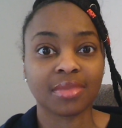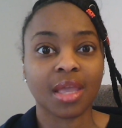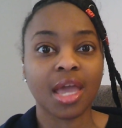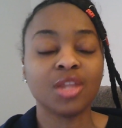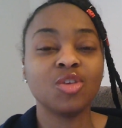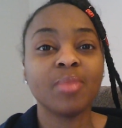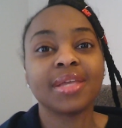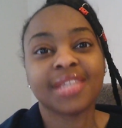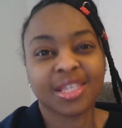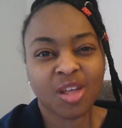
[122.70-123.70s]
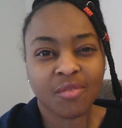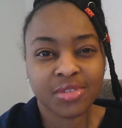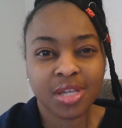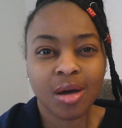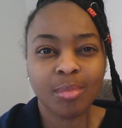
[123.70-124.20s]
And you may take that off as
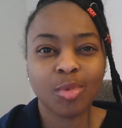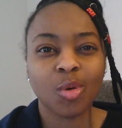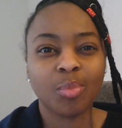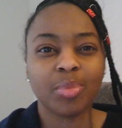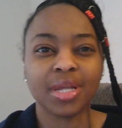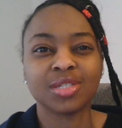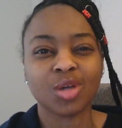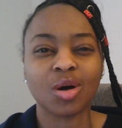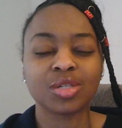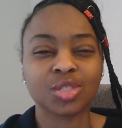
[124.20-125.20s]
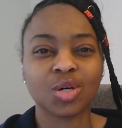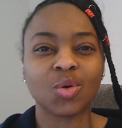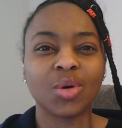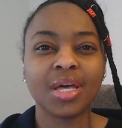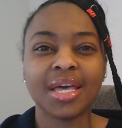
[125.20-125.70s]
humble, but it's also,
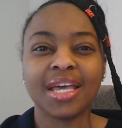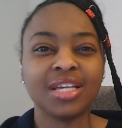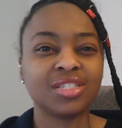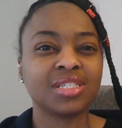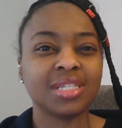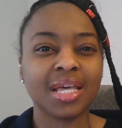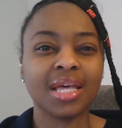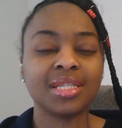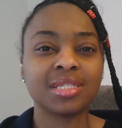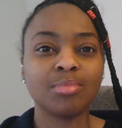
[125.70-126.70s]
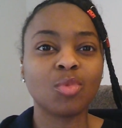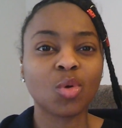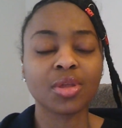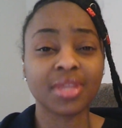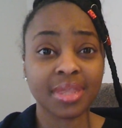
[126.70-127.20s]
it's
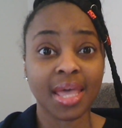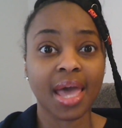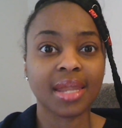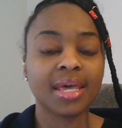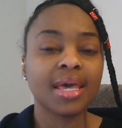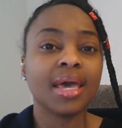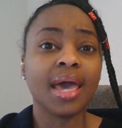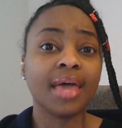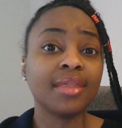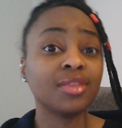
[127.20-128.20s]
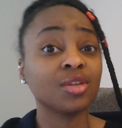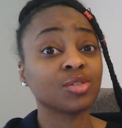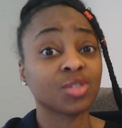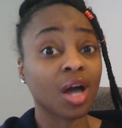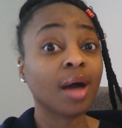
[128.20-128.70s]
more than that. And then there's
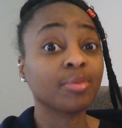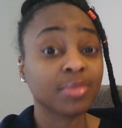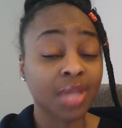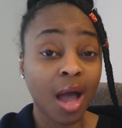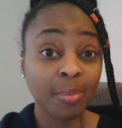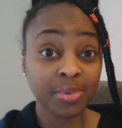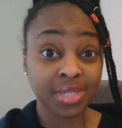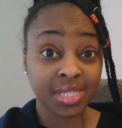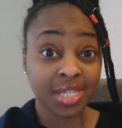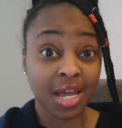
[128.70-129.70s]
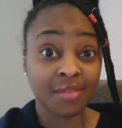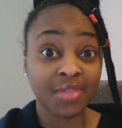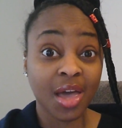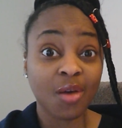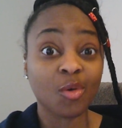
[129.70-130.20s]
the opposite side of
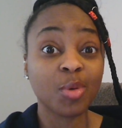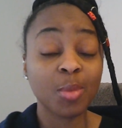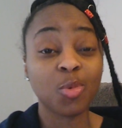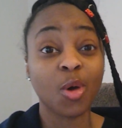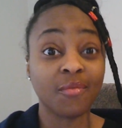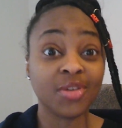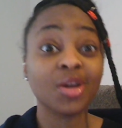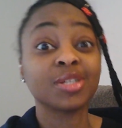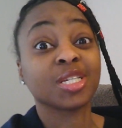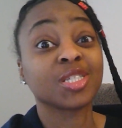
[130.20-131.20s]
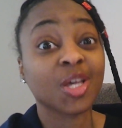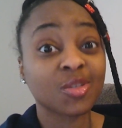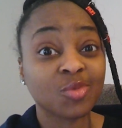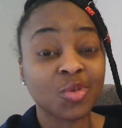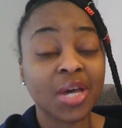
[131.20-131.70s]
that, or people who are very
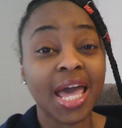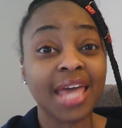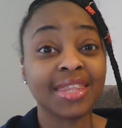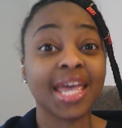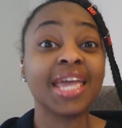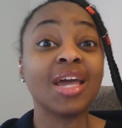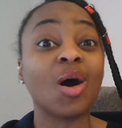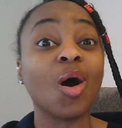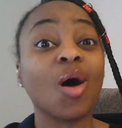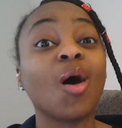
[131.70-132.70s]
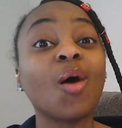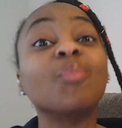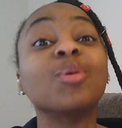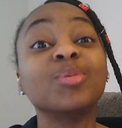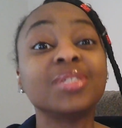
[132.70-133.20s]
successful and they
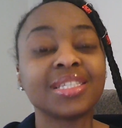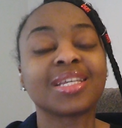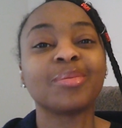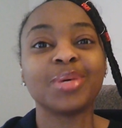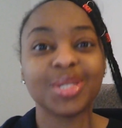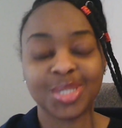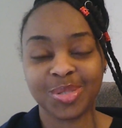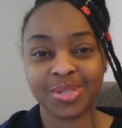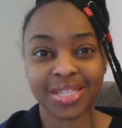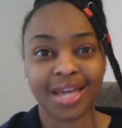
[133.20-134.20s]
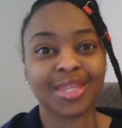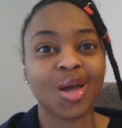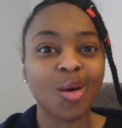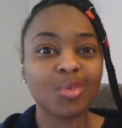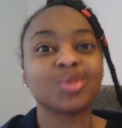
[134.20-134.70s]
almost committed suicide. They
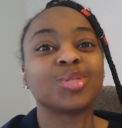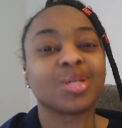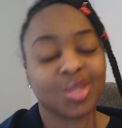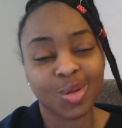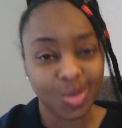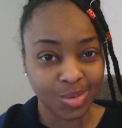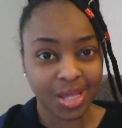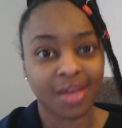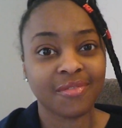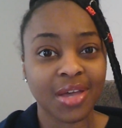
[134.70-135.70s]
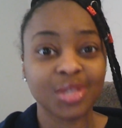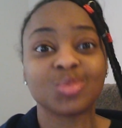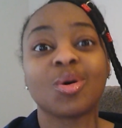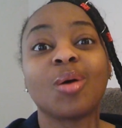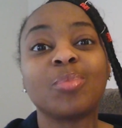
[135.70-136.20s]
almost took their own life as
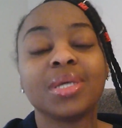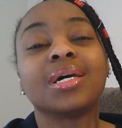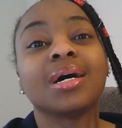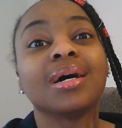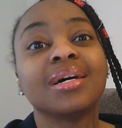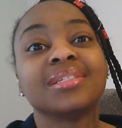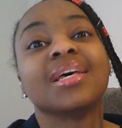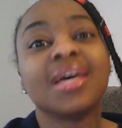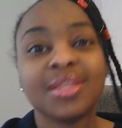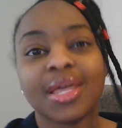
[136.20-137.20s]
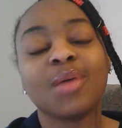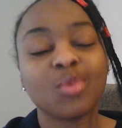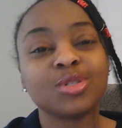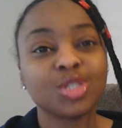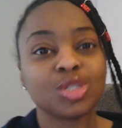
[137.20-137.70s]
well because they
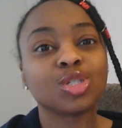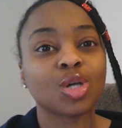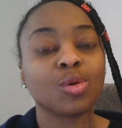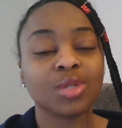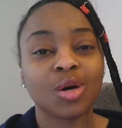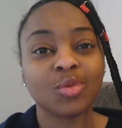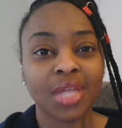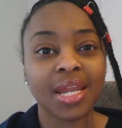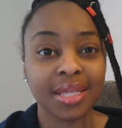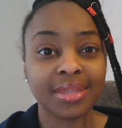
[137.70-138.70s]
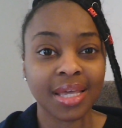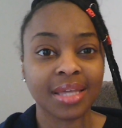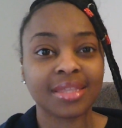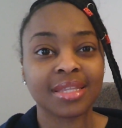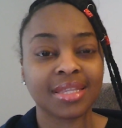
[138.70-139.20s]
were just so low. They didn't think
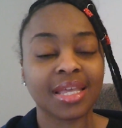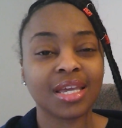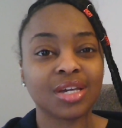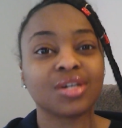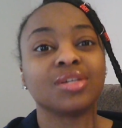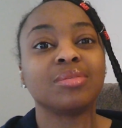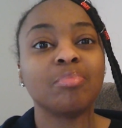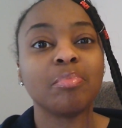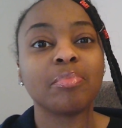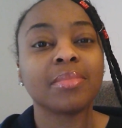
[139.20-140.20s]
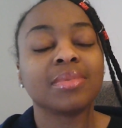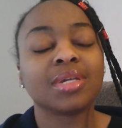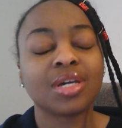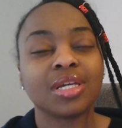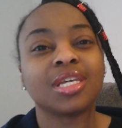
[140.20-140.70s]
that they could
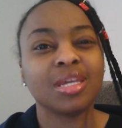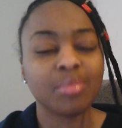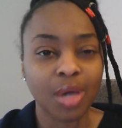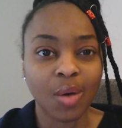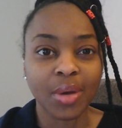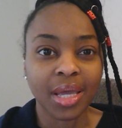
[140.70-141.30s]
keep going.